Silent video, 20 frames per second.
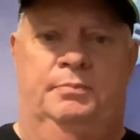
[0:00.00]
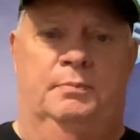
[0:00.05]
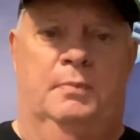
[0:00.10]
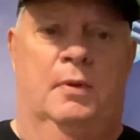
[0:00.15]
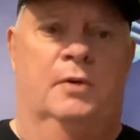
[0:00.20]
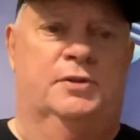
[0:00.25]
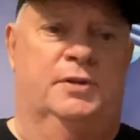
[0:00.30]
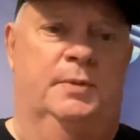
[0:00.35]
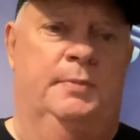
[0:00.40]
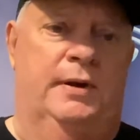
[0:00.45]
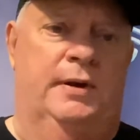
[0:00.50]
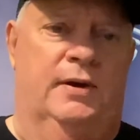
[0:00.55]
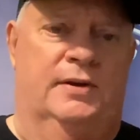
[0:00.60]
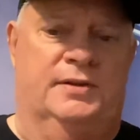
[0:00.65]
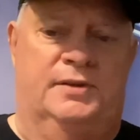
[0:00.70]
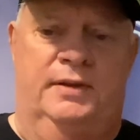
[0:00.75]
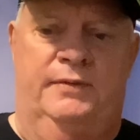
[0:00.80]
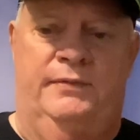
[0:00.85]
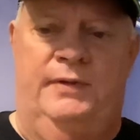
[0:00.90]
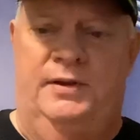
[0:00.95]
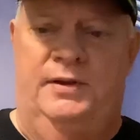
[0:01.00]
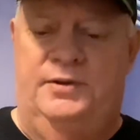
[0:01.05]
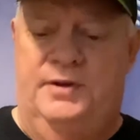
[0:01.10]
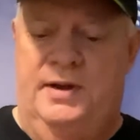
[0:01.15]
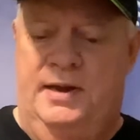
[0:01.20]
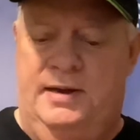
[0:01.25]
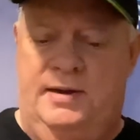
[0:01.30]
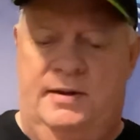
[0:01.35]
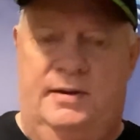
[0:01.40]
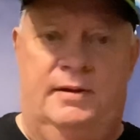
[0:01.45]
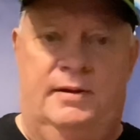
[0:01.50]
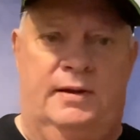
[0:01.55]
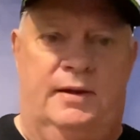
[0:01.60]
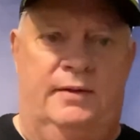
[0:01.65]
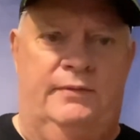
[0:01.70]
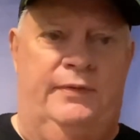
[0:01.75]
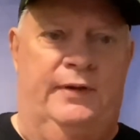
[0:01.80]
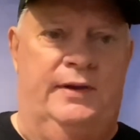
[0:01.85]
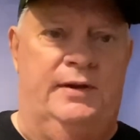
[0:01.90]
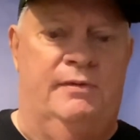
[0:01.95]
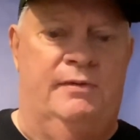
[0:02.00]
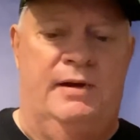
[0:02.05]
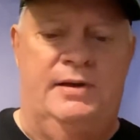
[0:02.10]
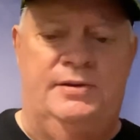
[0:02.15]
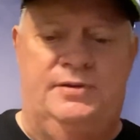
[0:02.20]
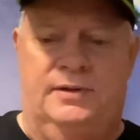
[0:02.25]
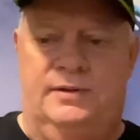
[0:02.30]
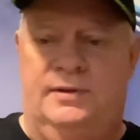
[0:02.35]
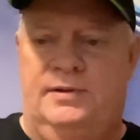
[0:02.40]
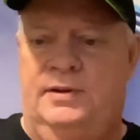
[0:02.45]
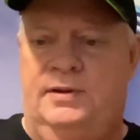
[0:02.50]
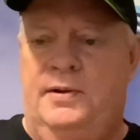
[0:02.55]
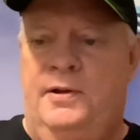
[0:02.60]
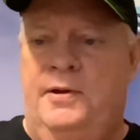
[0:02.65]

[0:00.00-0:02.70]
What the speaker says: mostly because of the Vee Jay configurations.